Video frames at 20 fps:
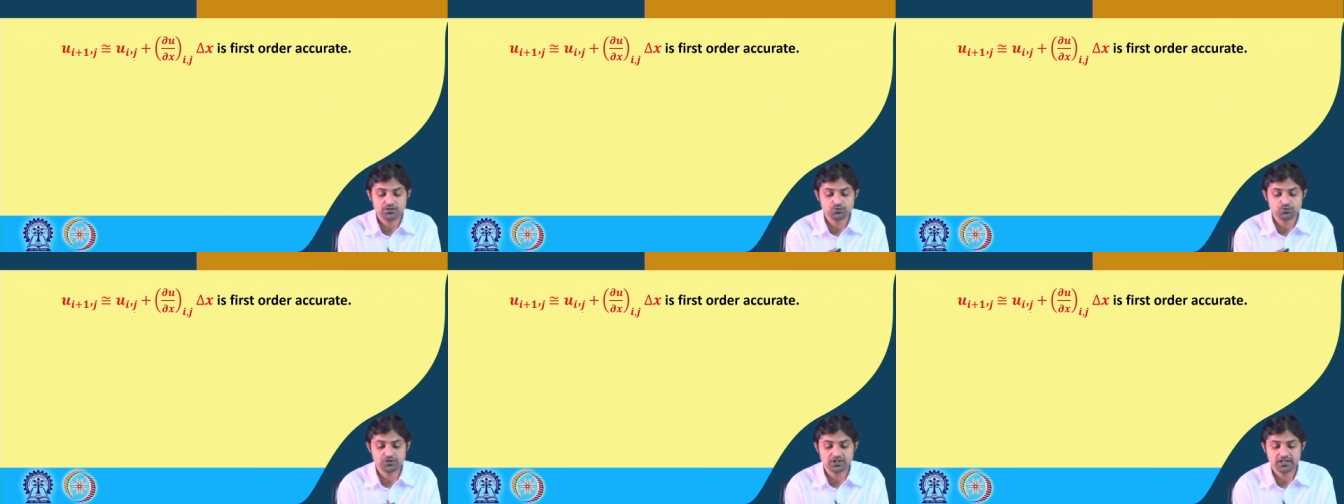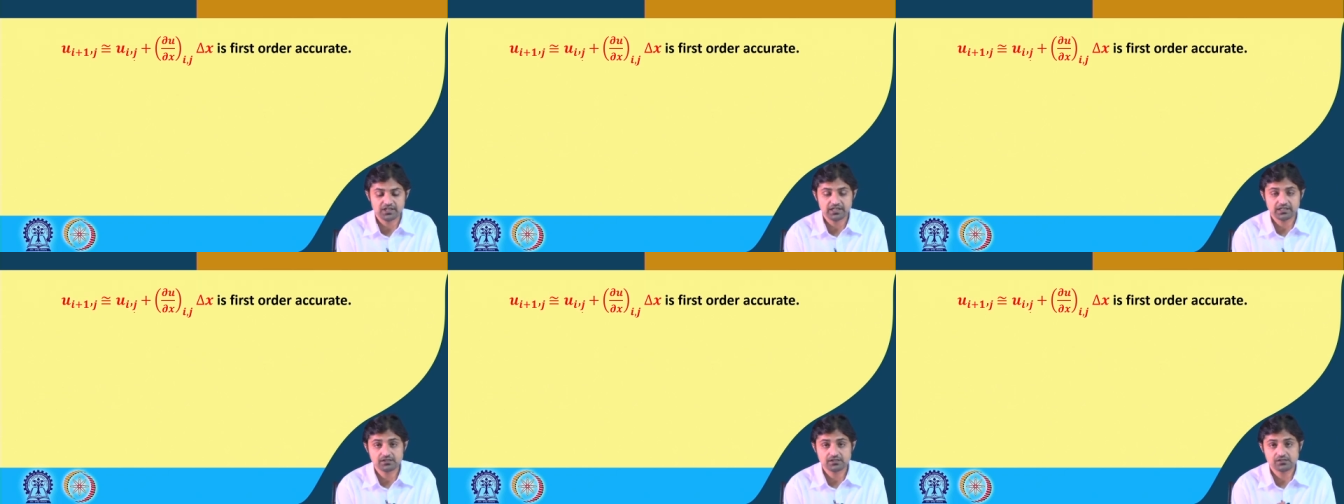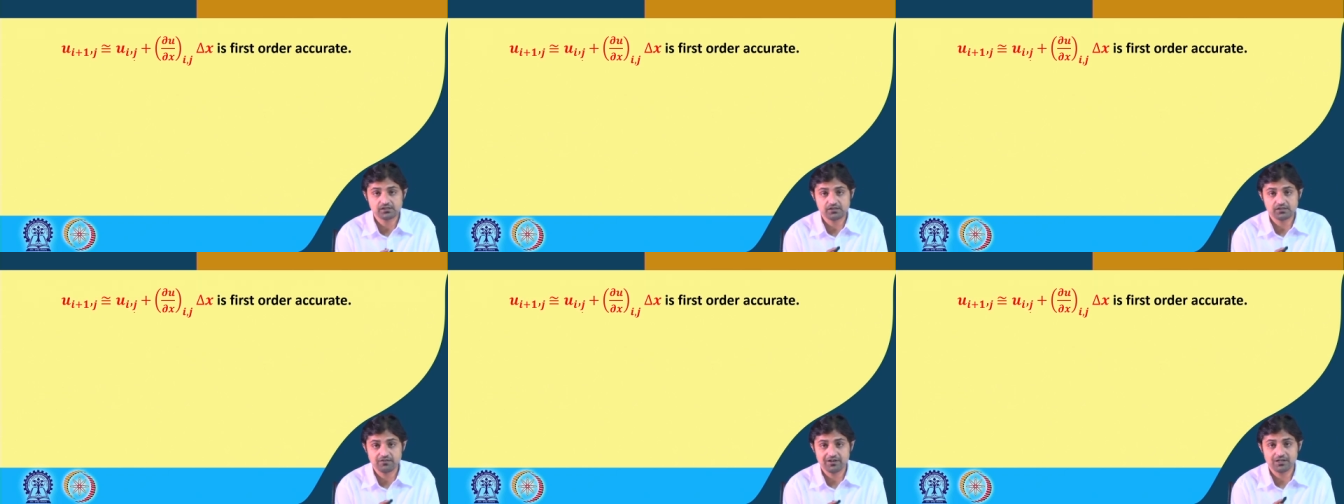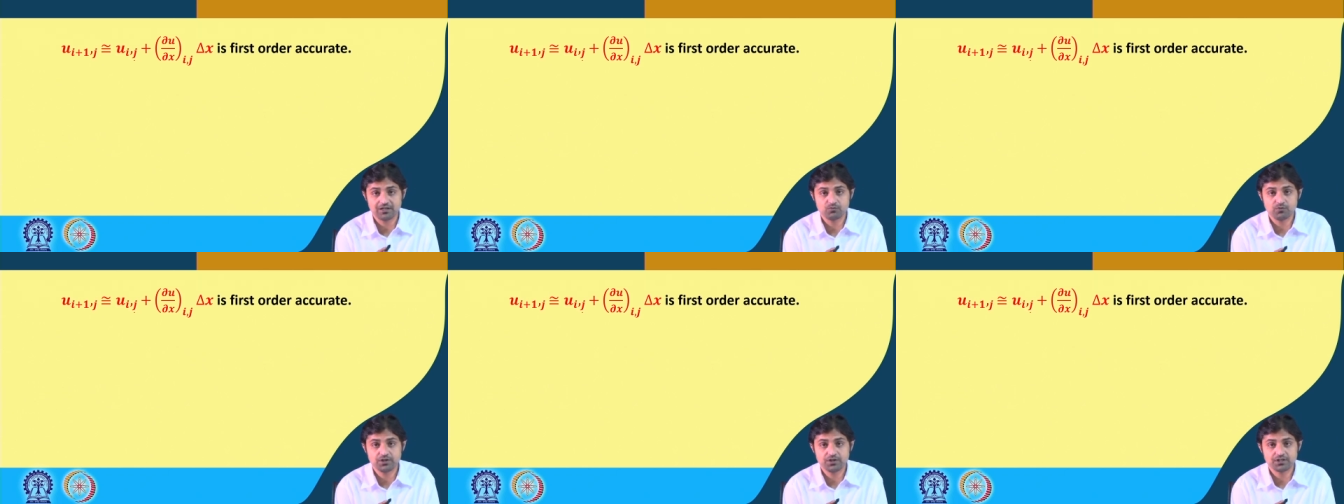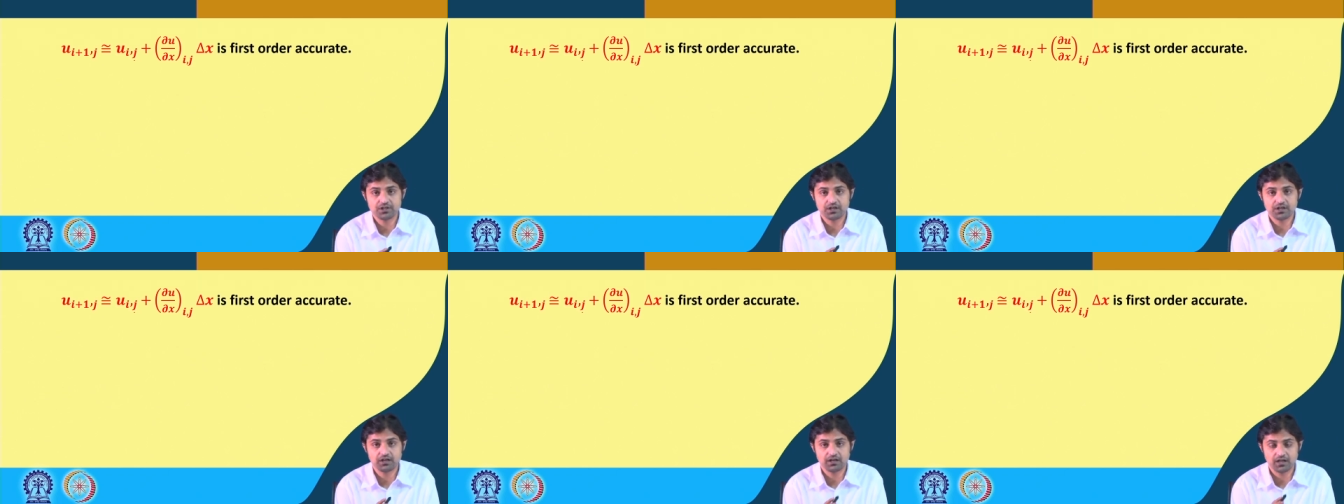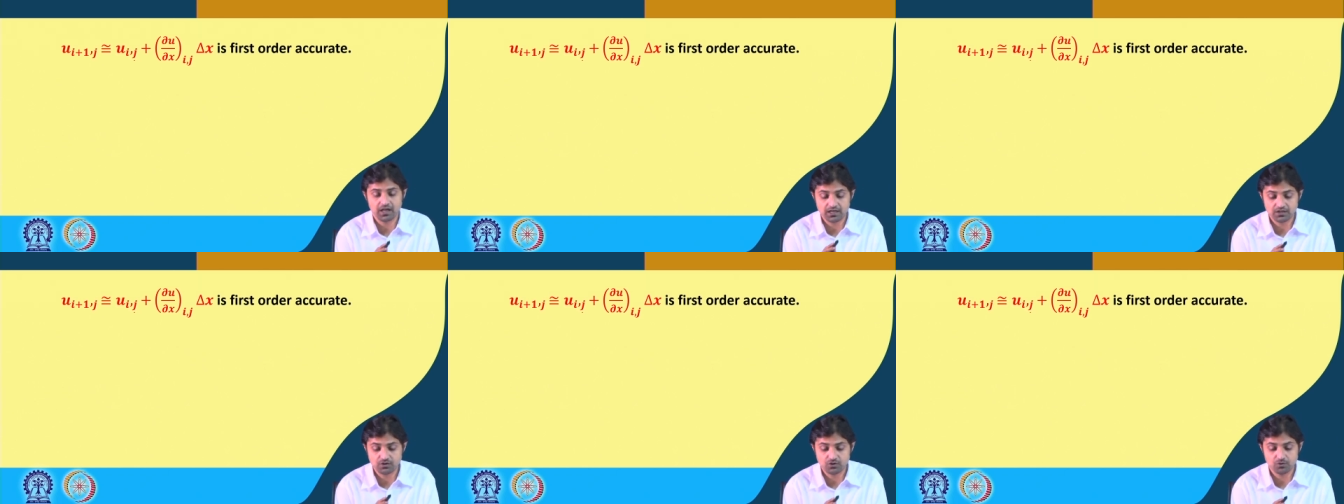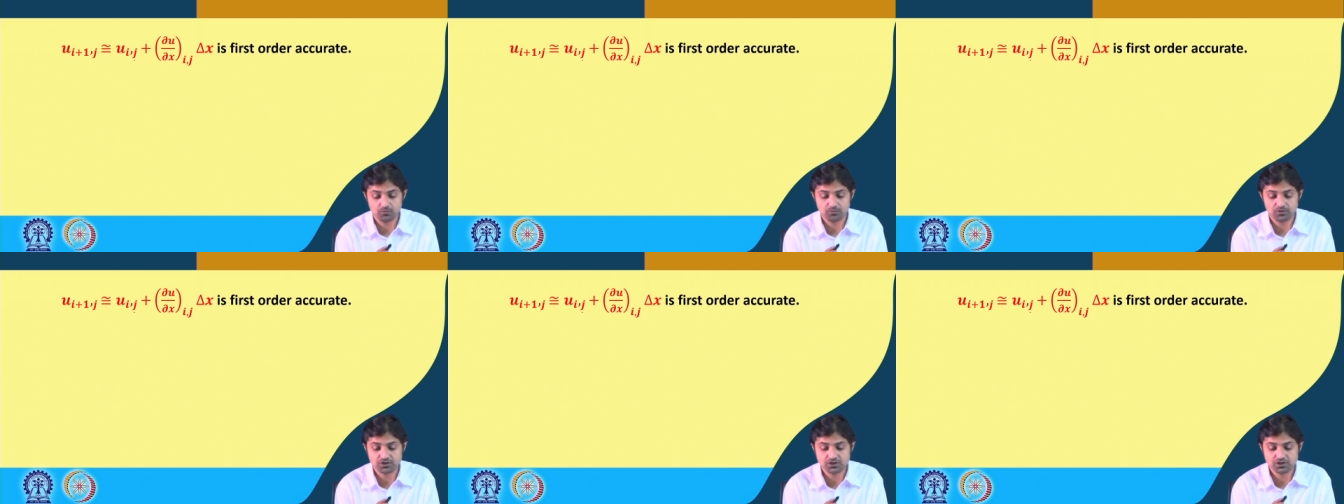u del x evaluated at i
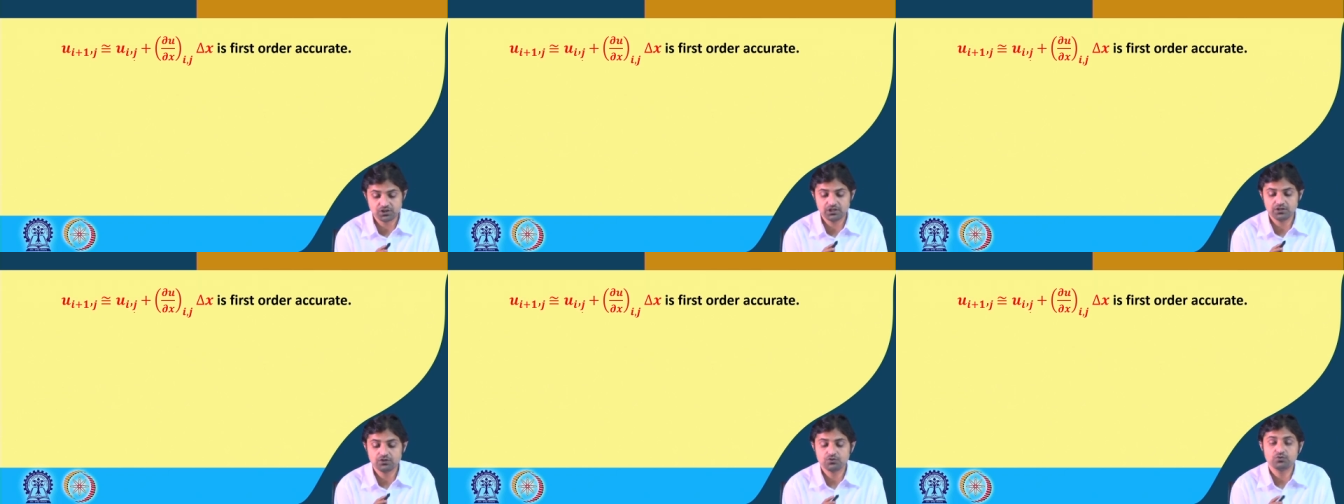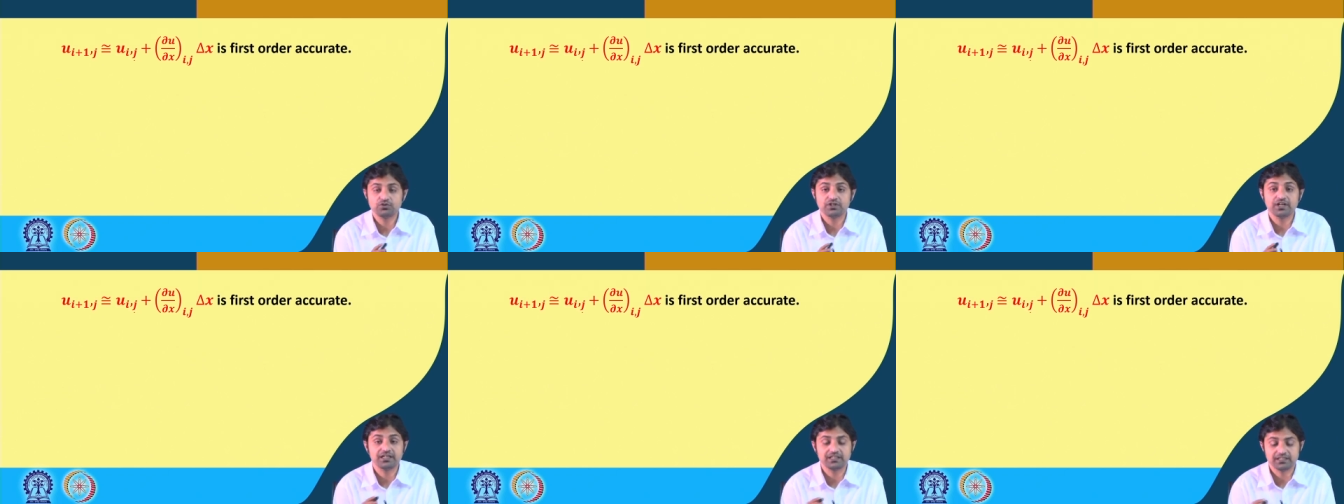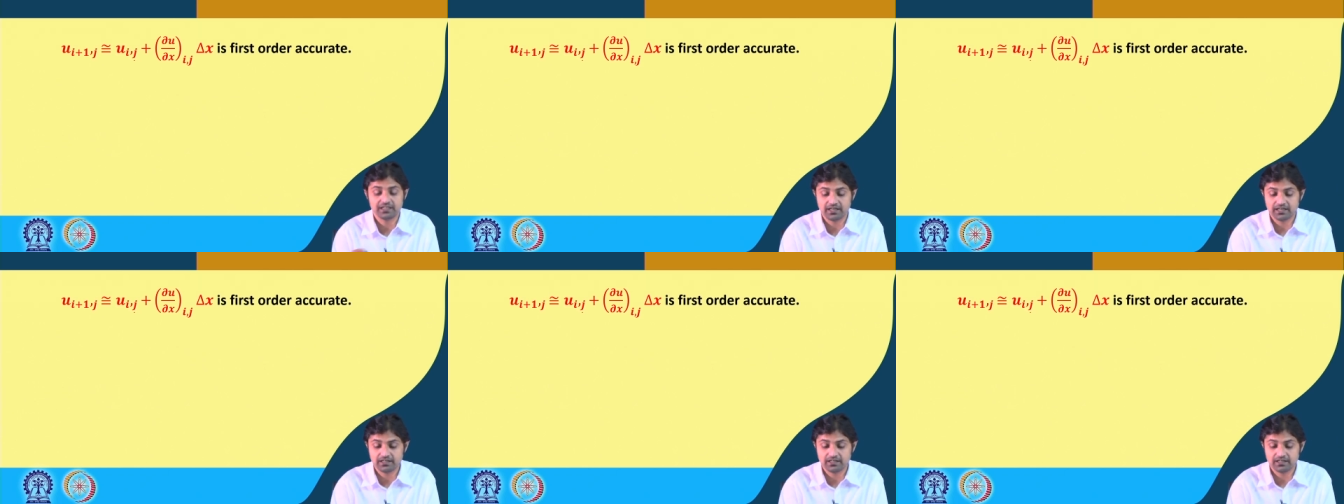comma j into delta